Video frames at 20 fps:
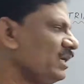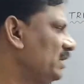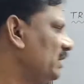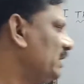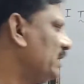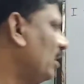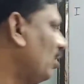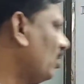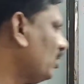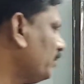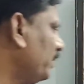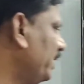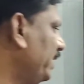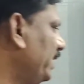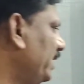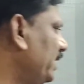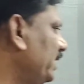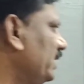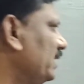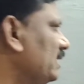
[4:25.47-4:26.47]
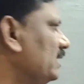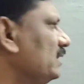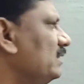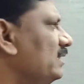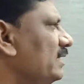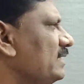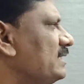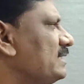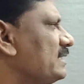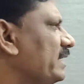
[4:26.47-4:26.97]
Normally, in
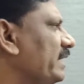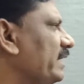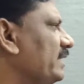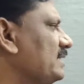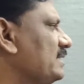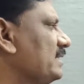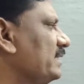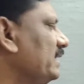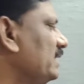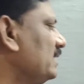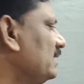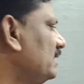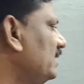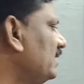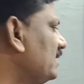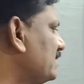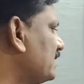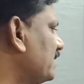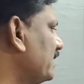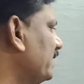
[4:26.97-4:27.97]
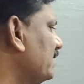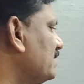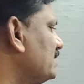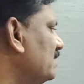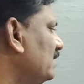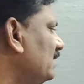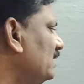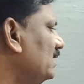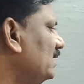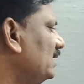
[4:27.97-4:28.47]
this case,
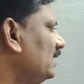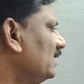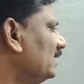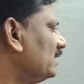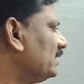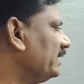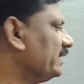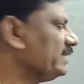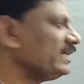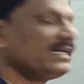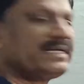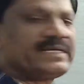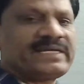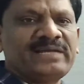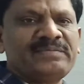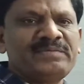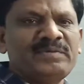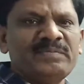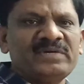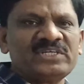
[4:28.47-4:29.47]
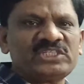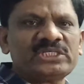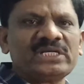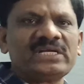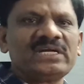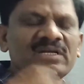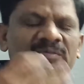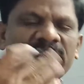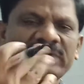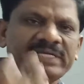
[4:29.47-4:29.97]
theta can be
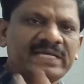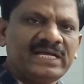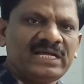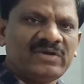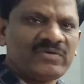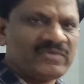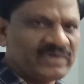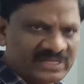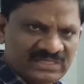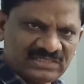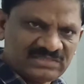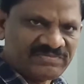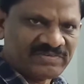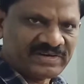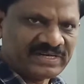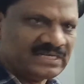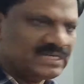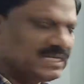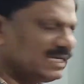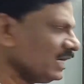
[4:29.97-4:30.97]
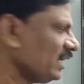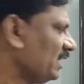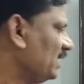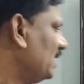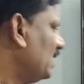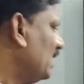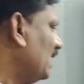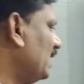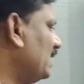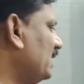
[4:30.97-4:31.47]
measured by a range finder
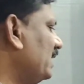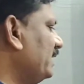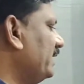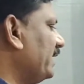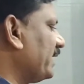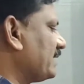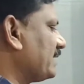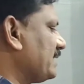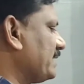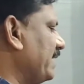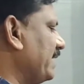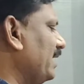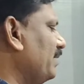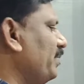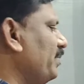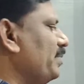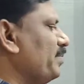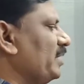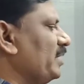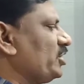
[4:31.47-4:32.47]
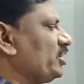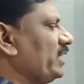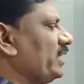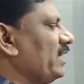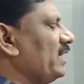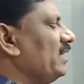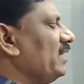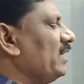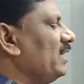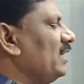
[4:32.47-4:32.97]
and x can be
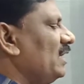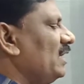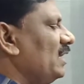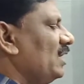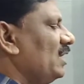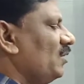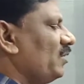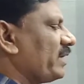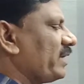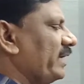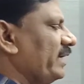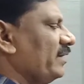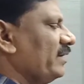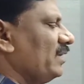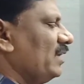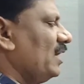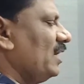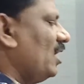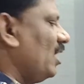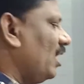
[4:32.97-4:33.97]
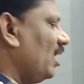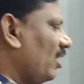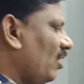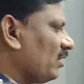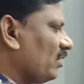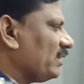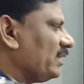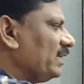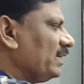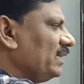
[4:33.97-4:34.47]
measured, okay,
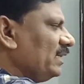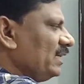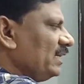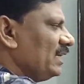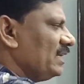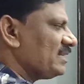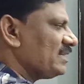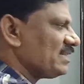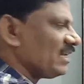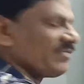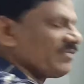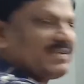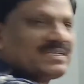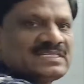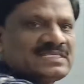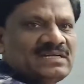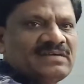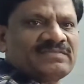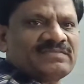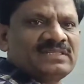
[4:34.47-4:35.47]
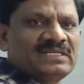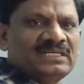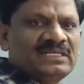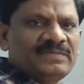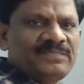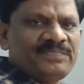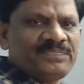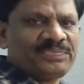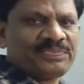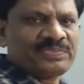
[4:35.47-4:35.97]
along the surface of
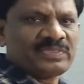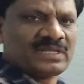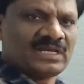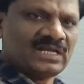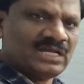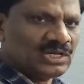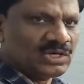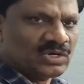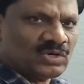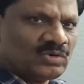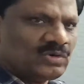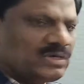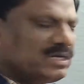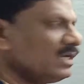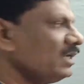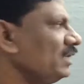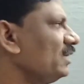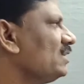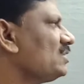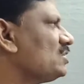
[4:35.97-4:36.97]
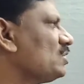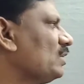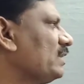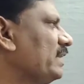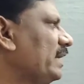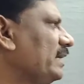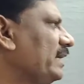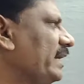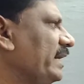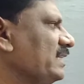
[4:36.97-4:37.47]
the road. So,
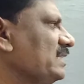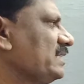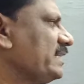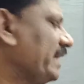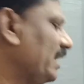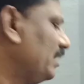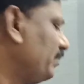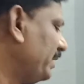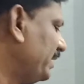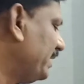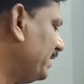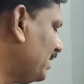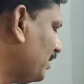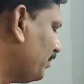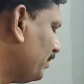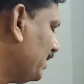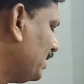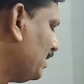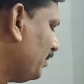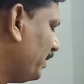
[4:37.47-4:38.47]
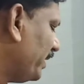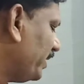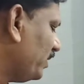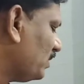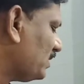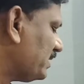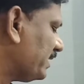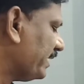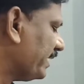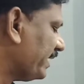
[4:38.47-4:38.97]
that h can be determined by
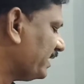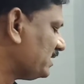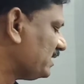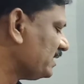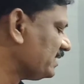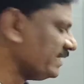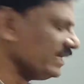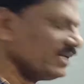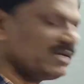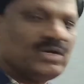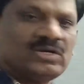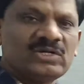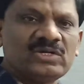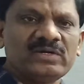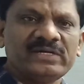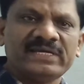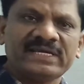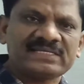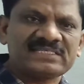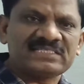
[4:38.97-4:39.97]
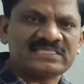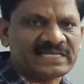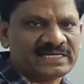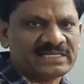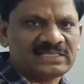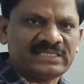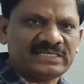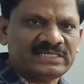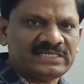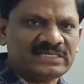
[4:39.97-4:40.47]
using h is equal to x
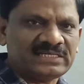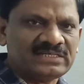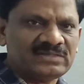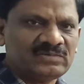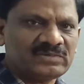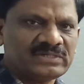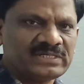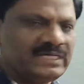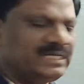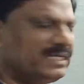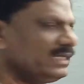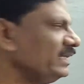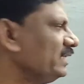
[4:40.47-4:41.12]
tan theta, okay.